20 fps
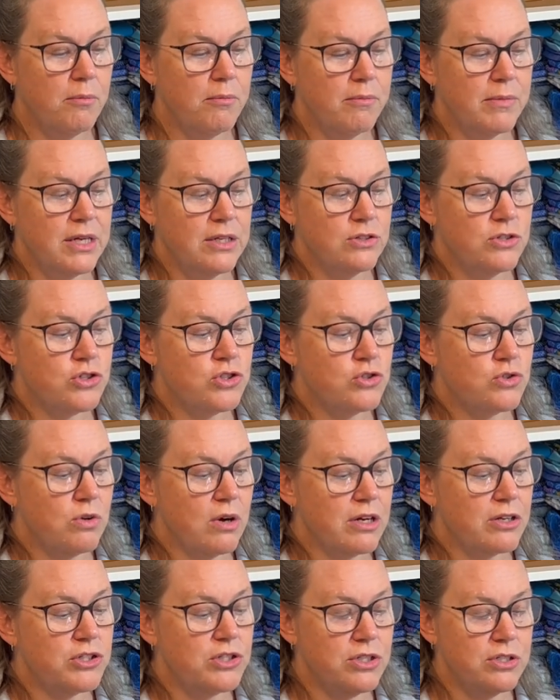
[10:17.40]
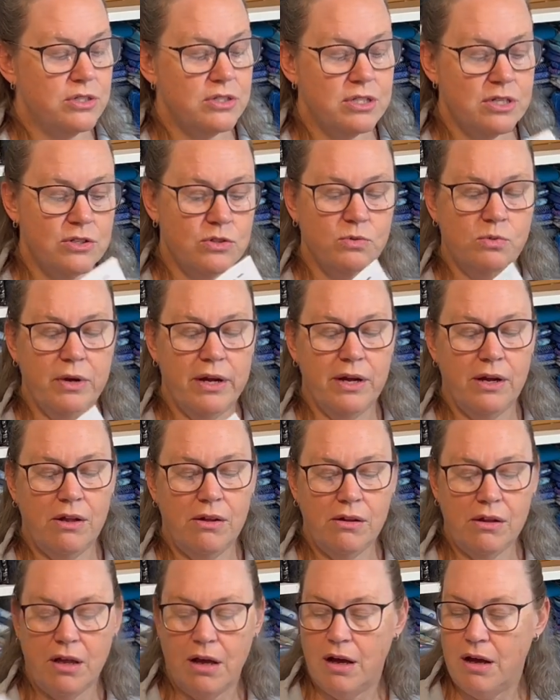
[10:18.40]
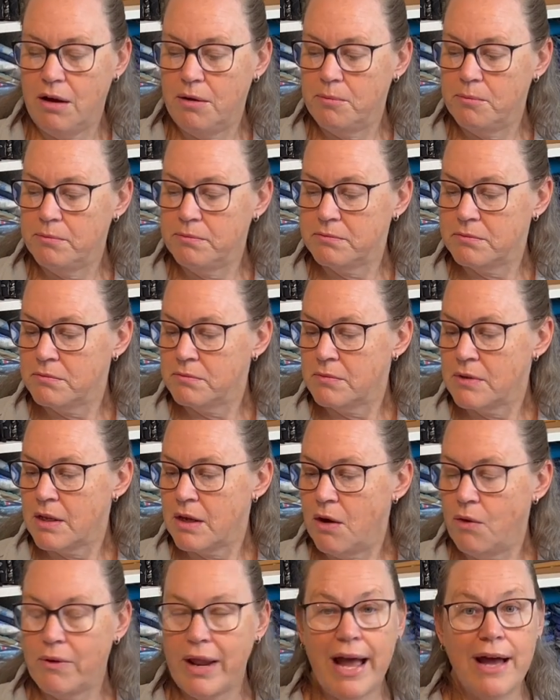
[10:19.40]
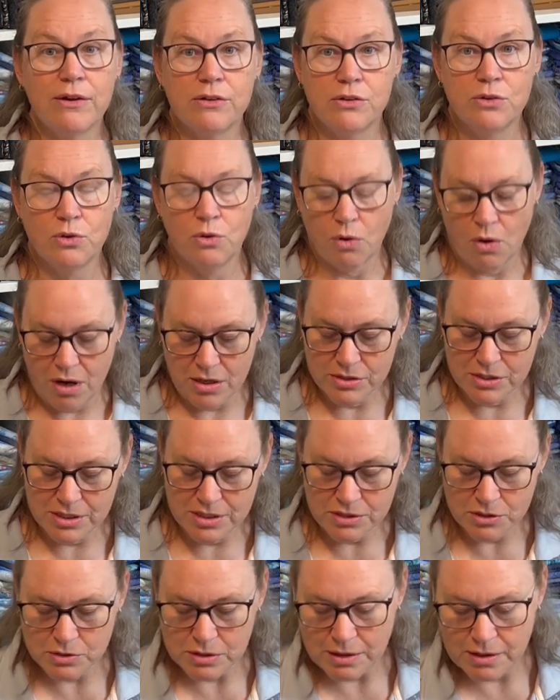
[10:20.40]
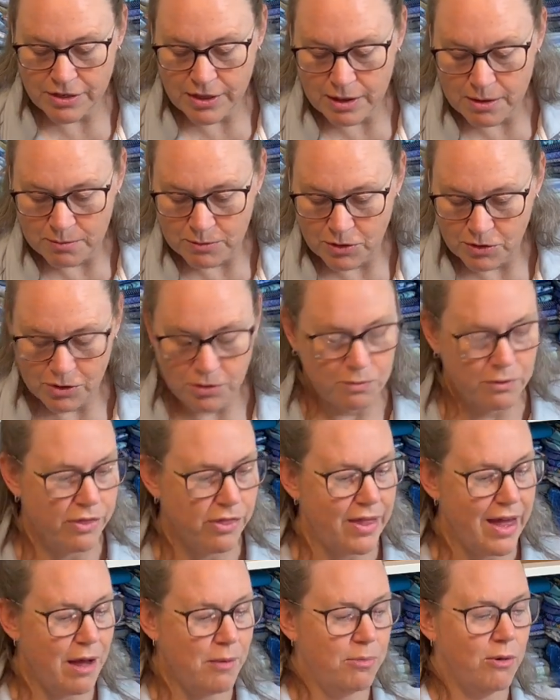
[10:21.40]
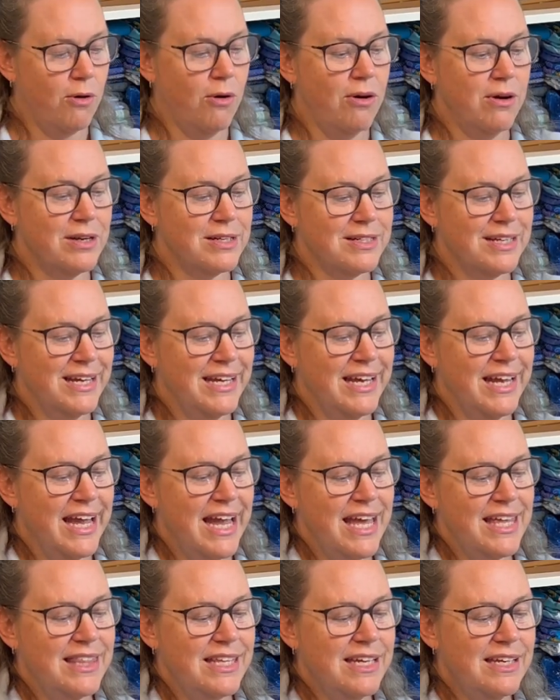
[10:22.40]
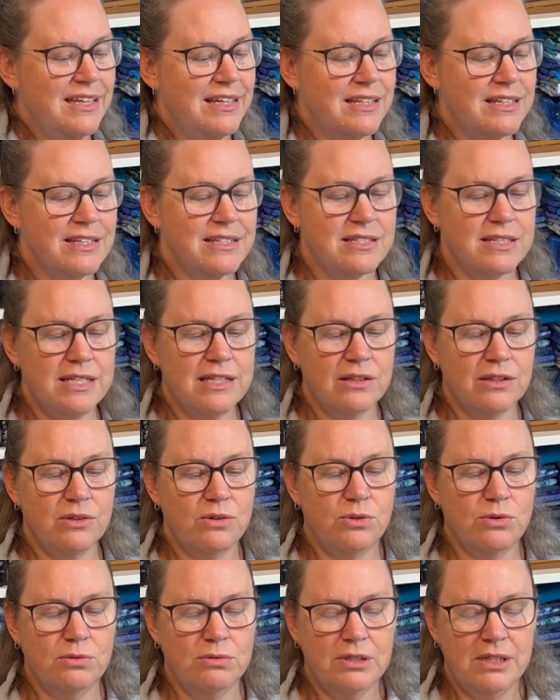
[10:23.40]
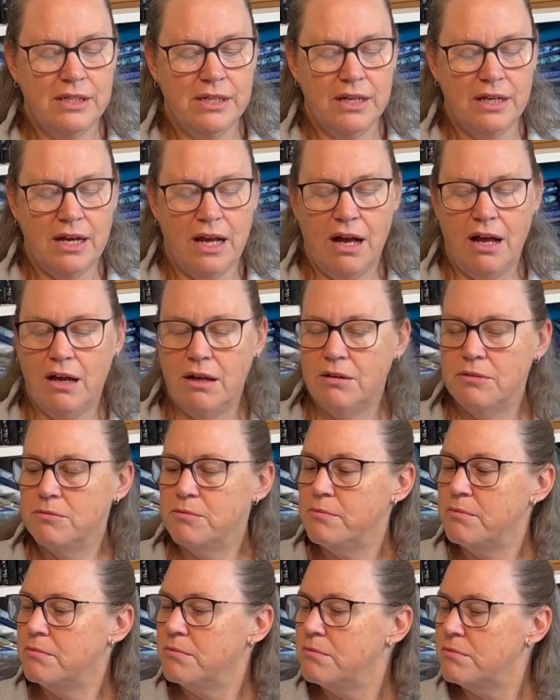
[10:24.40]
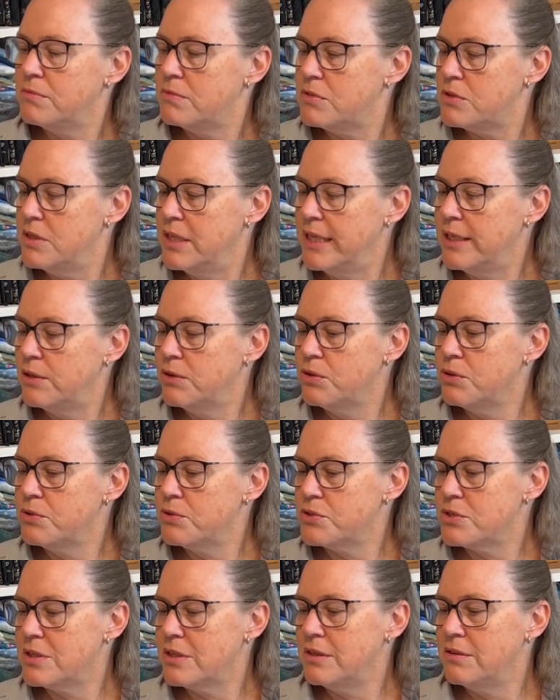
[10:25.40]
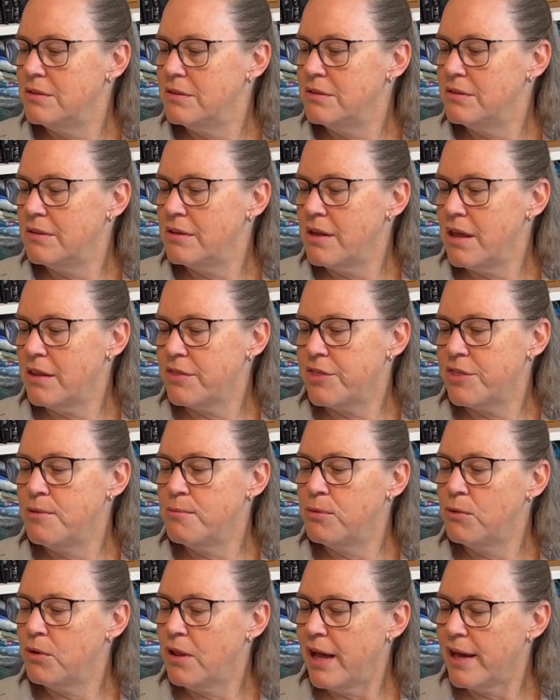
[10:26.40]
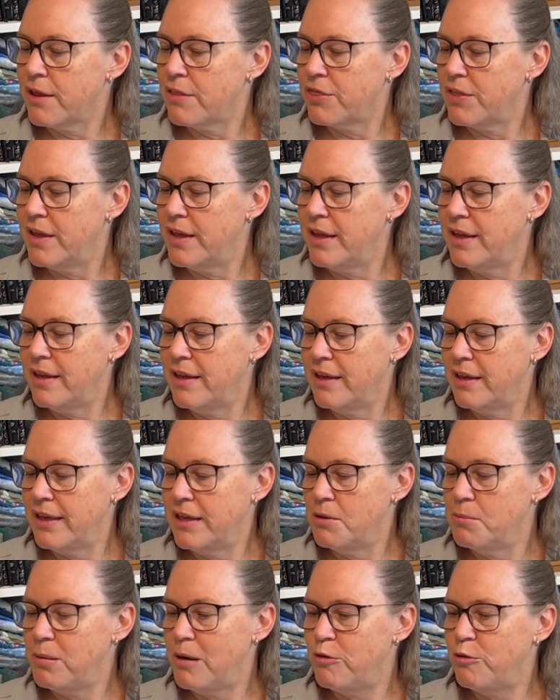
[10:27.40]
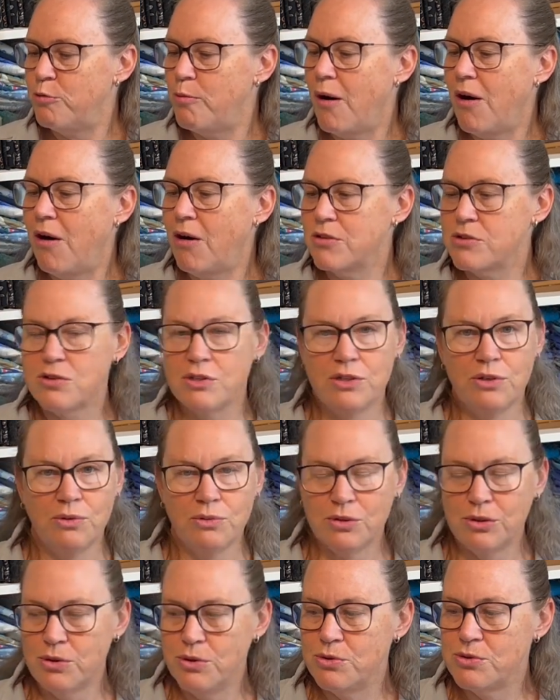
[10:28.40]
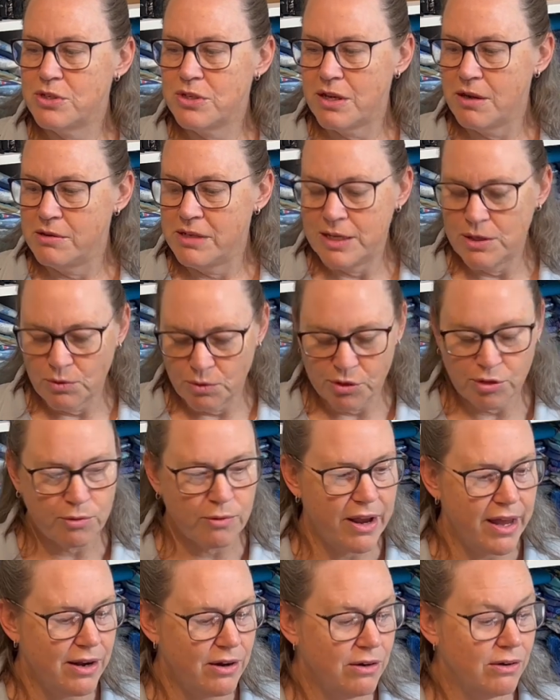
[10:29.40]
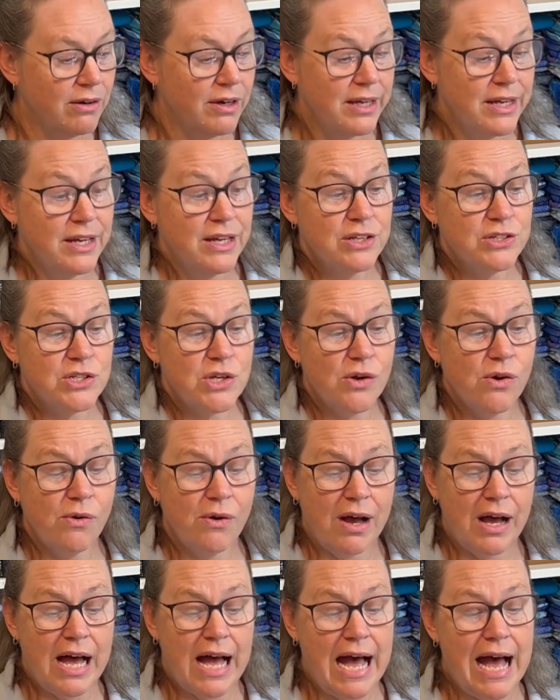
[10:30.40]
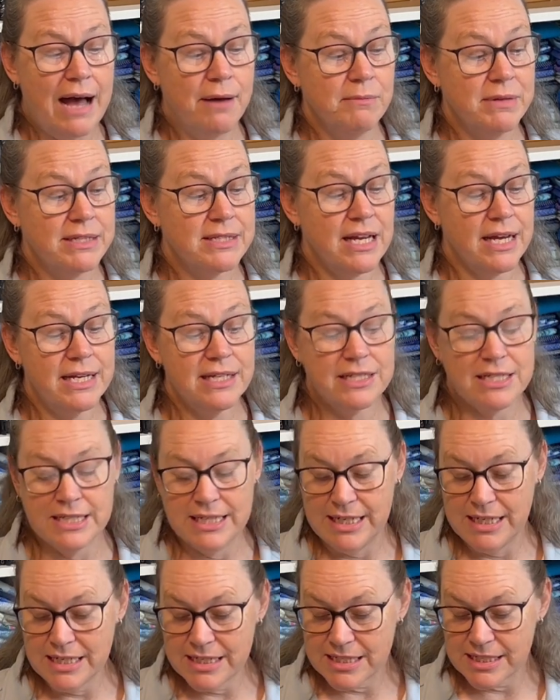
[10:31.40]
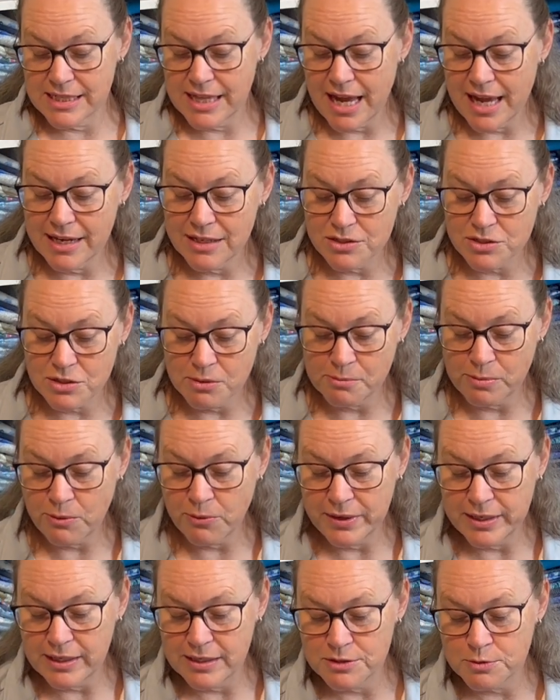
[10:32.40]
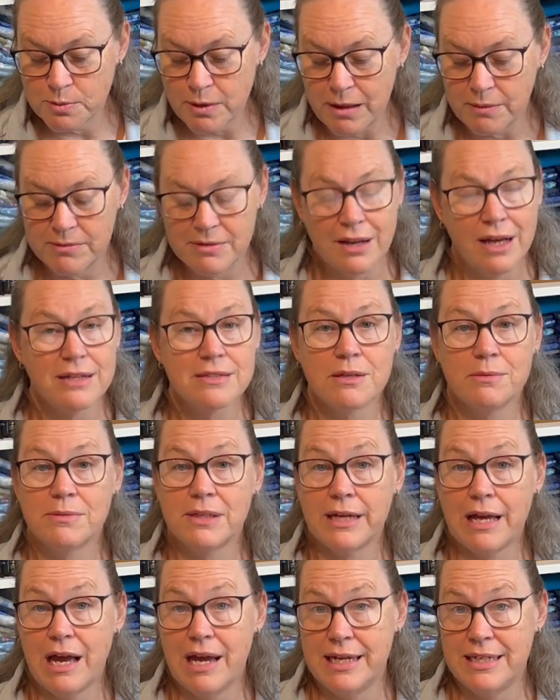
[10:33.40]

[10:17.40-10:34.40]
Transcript: Instructions as well on how to do cross stitch. I think I'm good with that part. And then this neat little needles and a thimble-like thing in a puff ball so you don't lose it, a needle threader. So I'm excited to get to that at some point. It's probably not something I